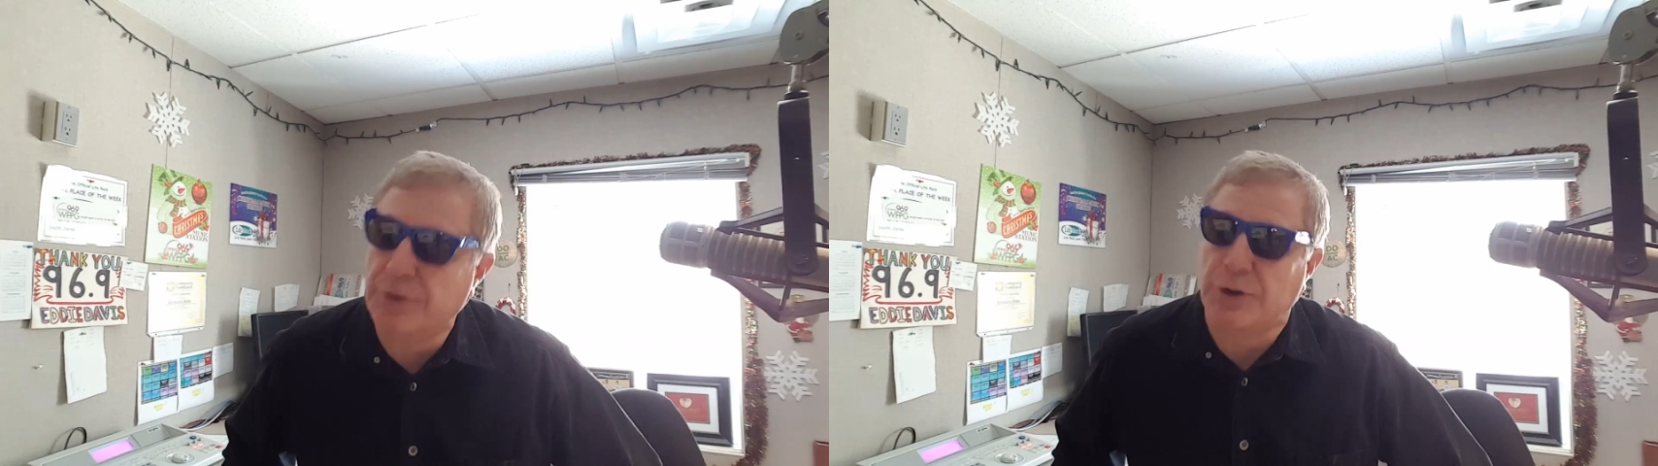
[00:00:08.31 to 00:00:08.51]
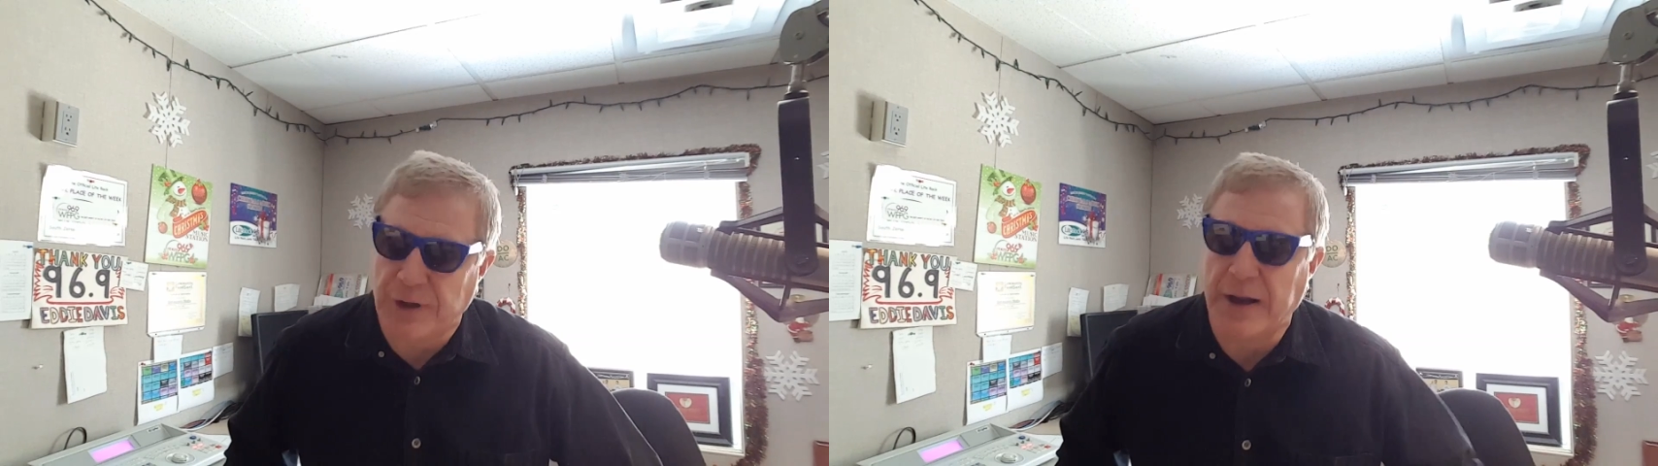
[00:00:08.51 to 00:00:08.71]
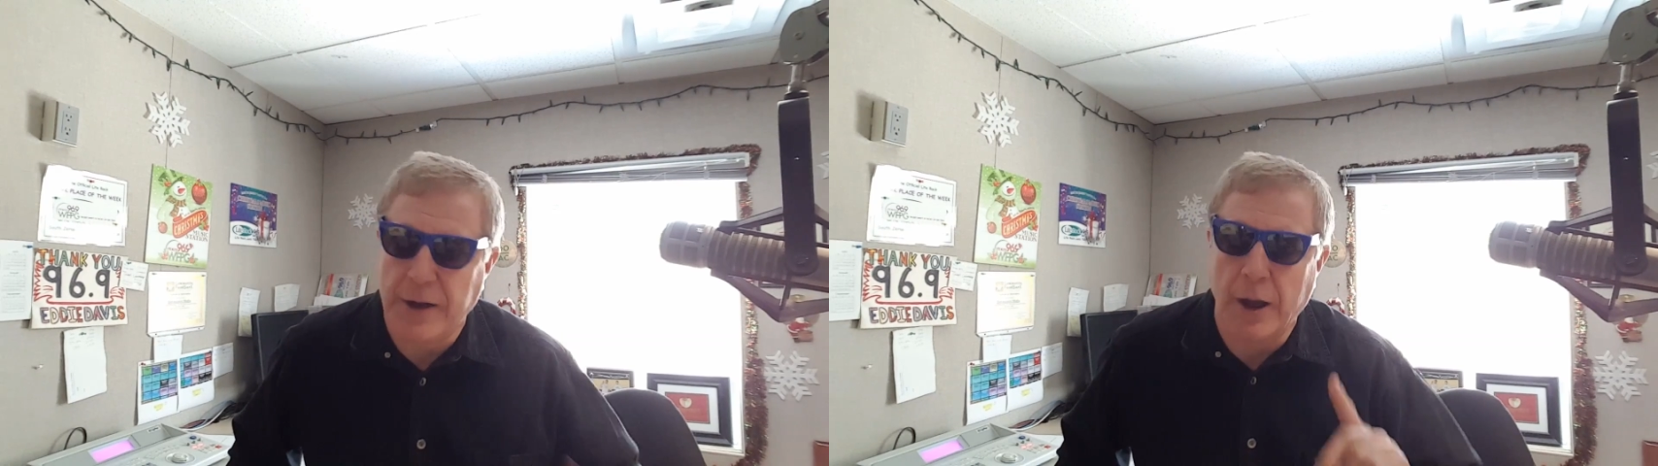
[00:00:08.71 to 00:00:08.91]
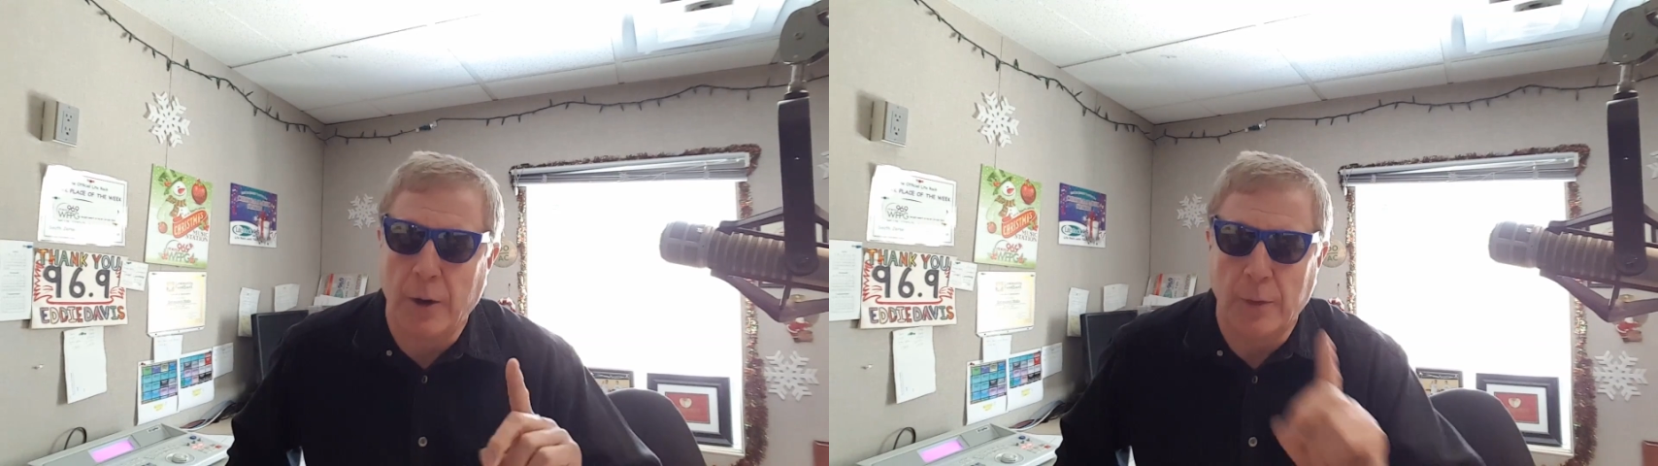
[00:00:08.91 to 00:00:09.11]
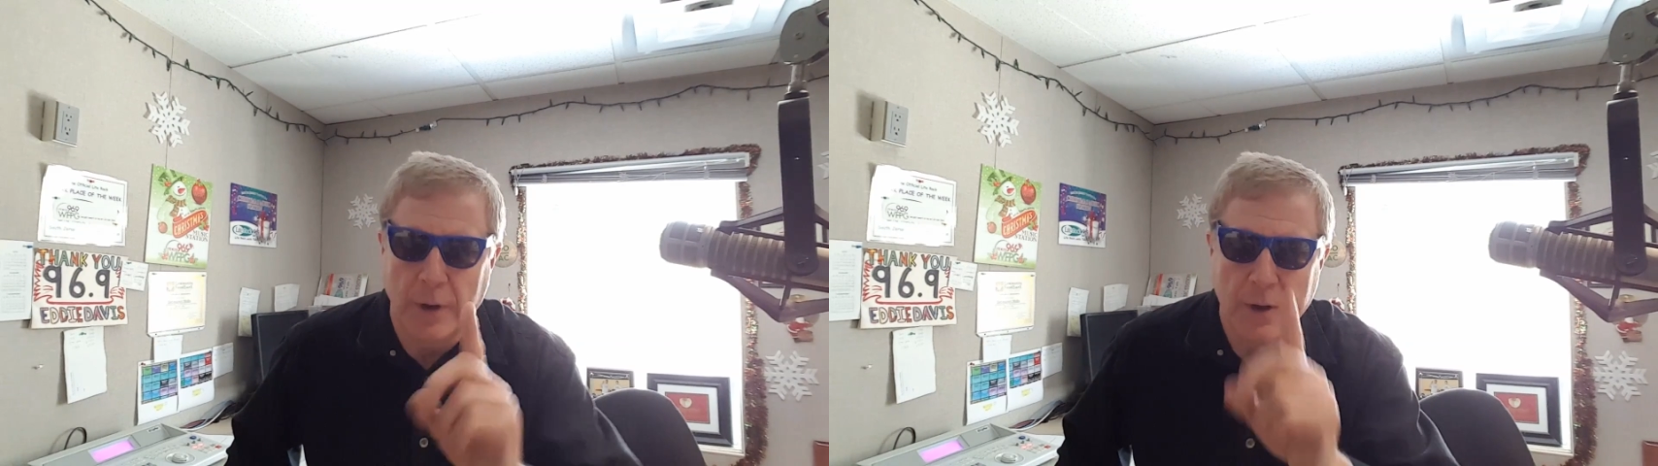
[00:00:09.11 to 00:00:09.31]
because I
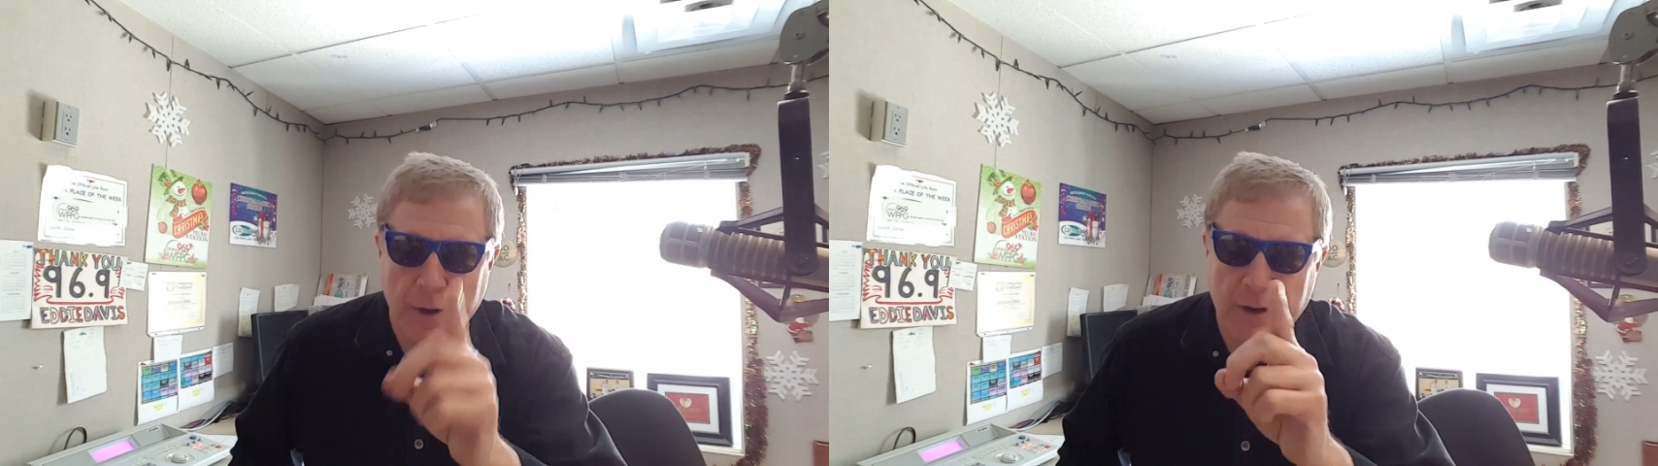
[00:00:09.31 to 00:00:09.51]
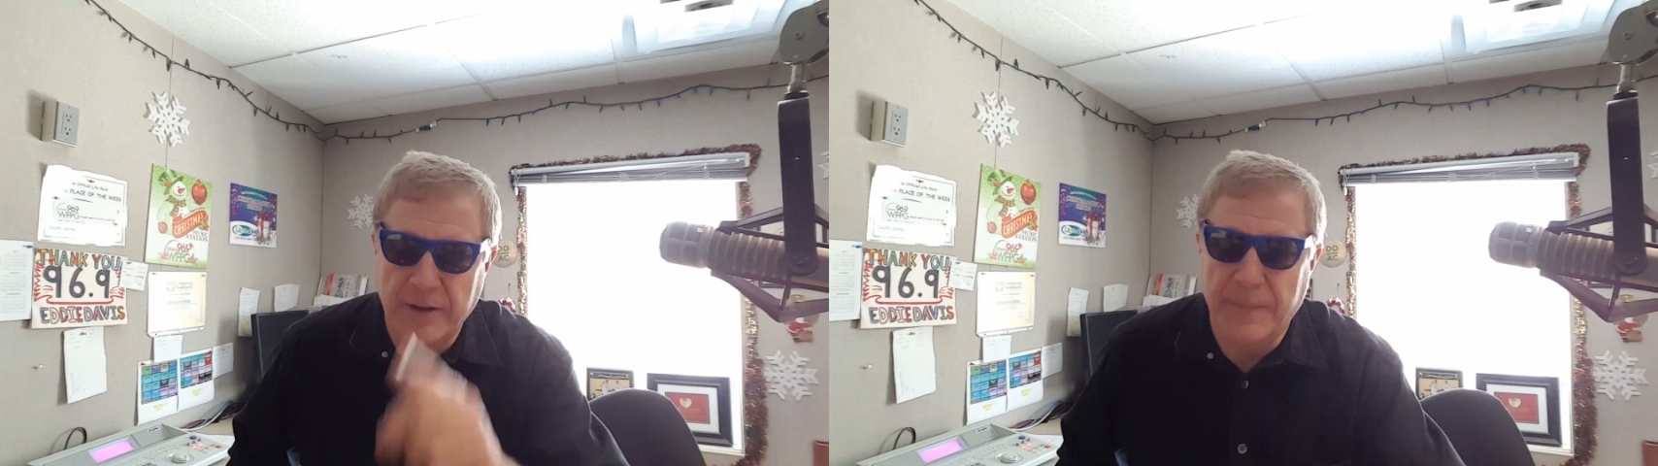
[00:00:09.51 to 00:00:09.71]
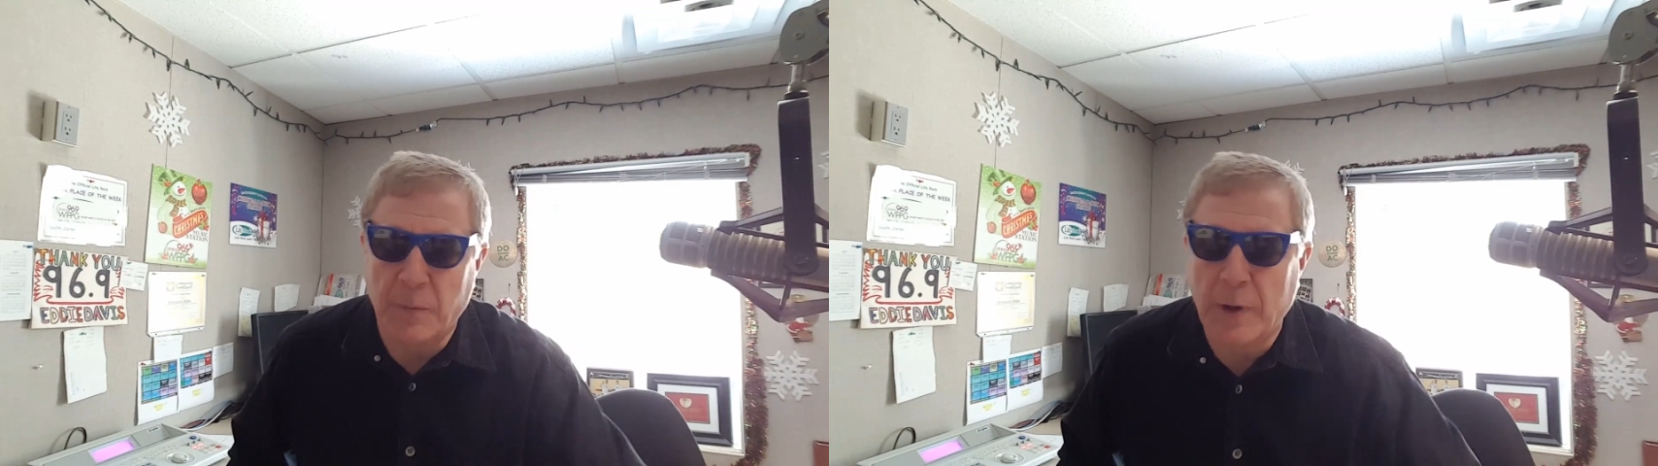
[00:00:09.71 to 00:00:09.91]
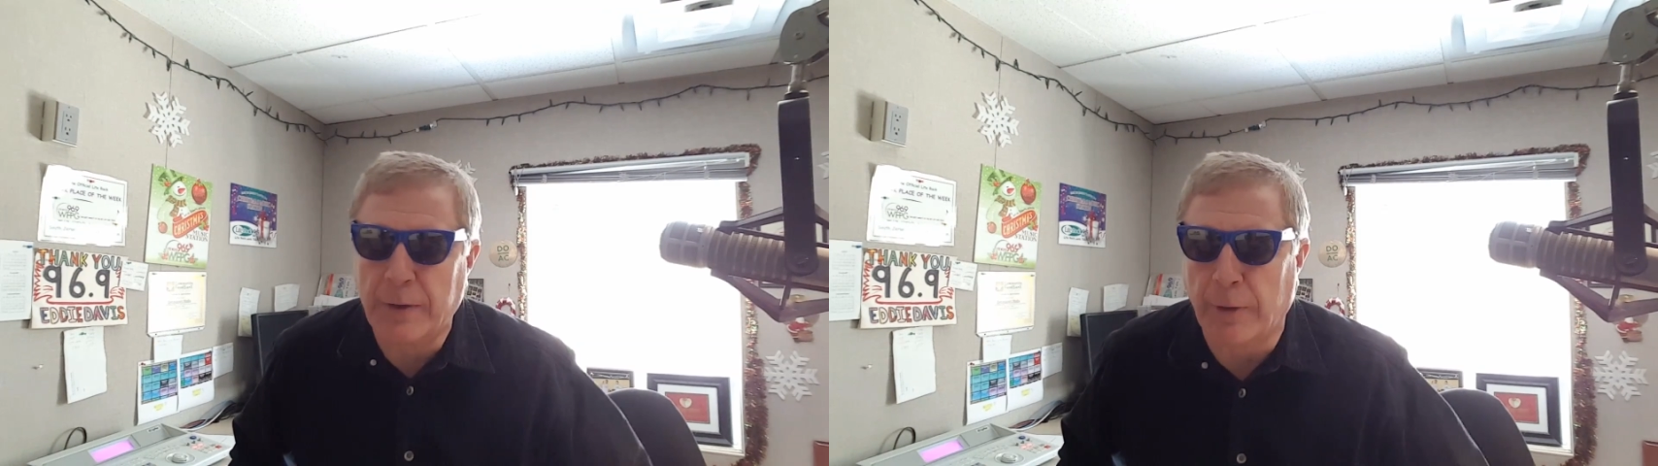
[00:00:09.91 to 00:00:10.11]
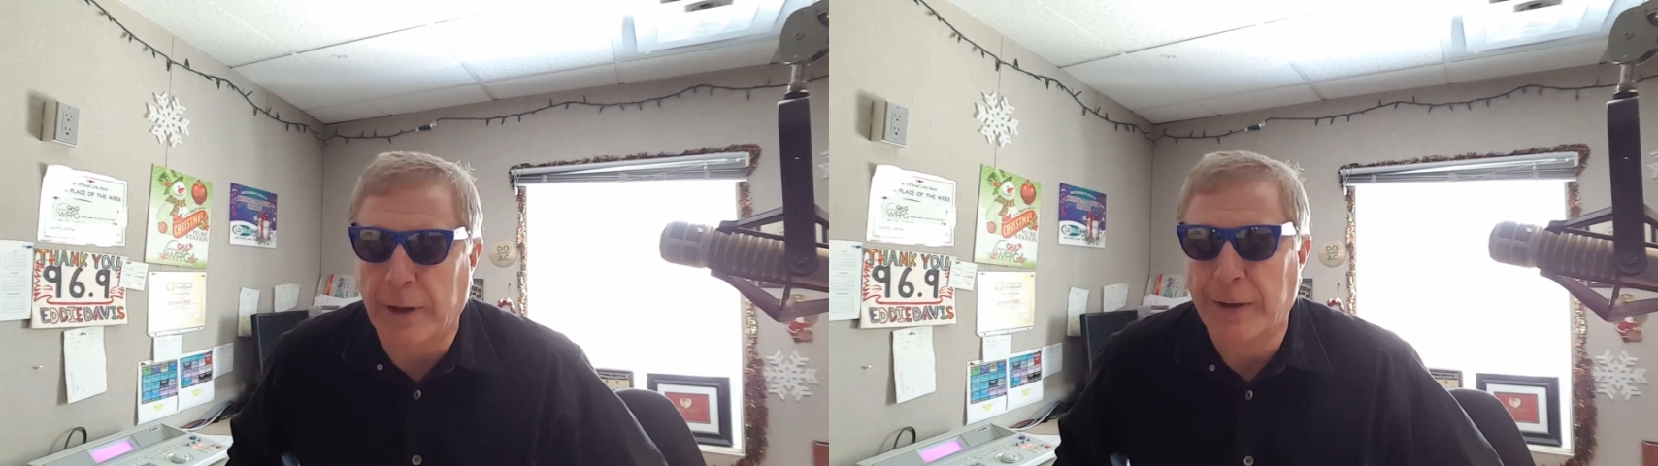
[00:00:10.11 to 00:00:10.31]
know you've been
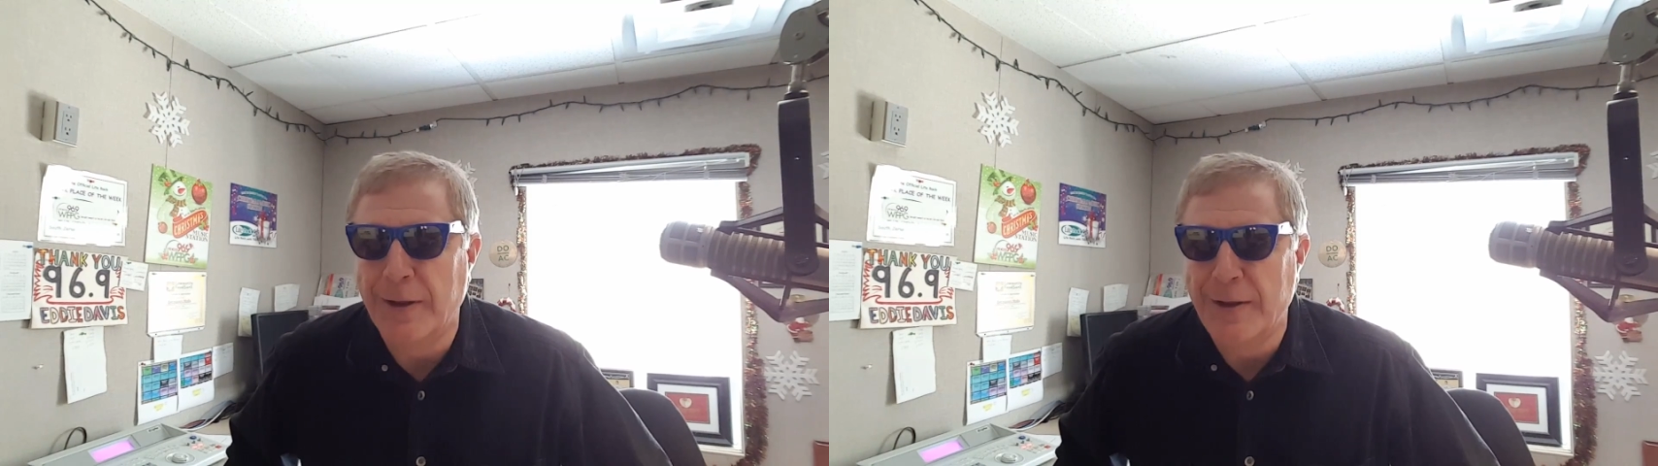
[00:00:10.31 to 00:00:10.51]
wondering.